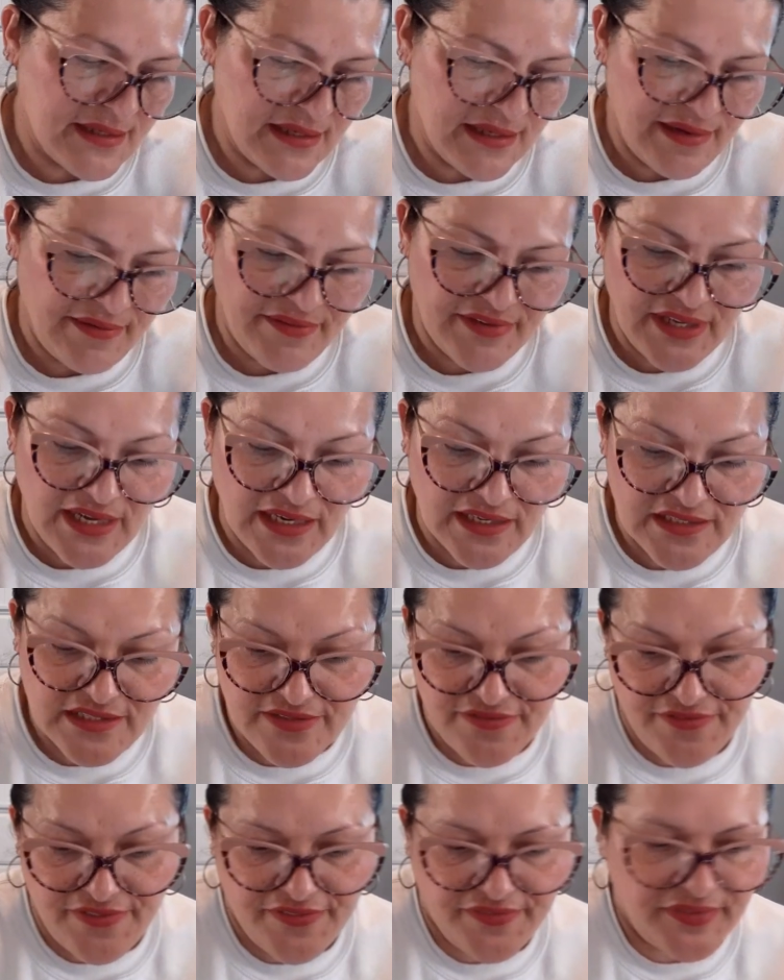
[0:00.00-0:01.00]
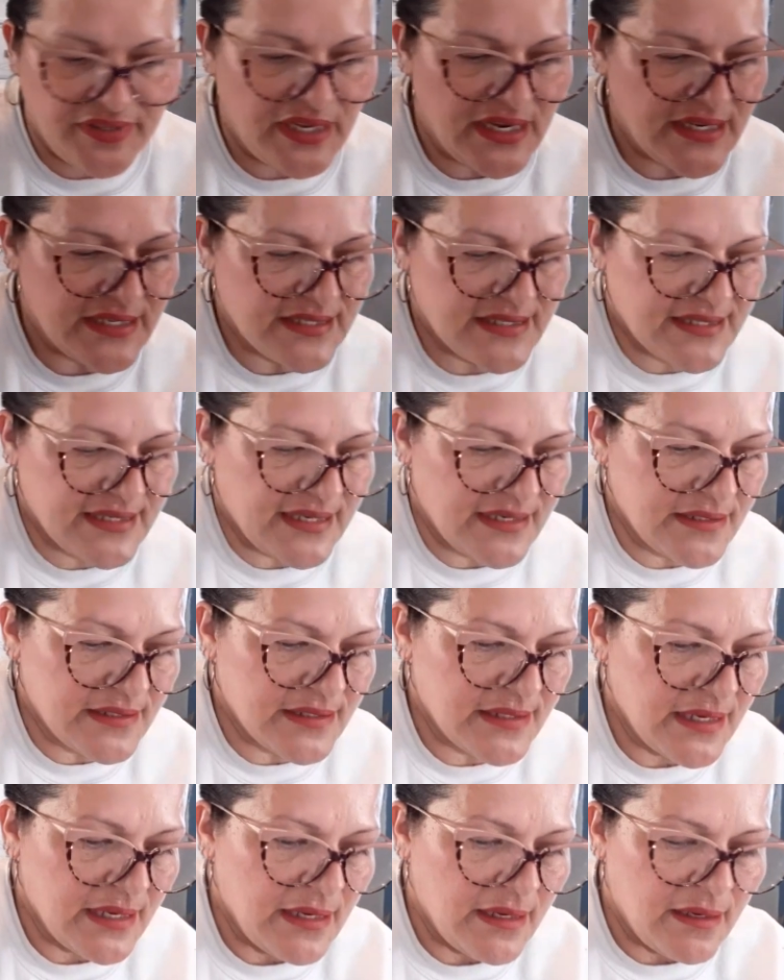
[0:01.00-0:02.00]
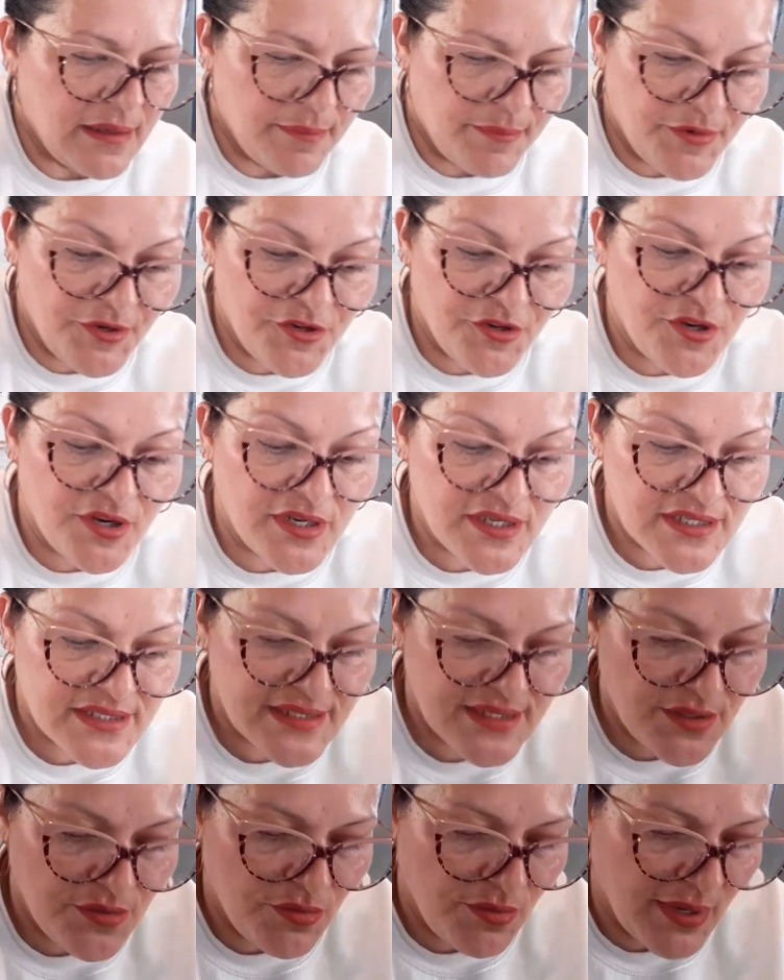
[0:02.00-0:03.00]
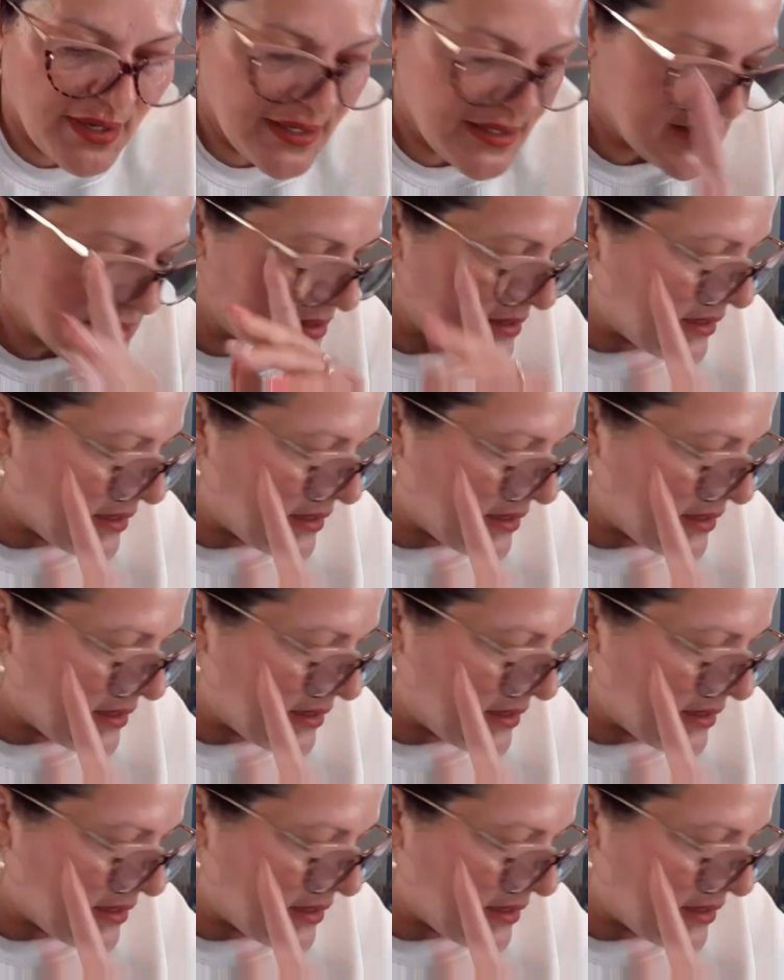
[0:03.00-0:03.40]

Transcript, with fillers: $11.58. But you're going to see why it's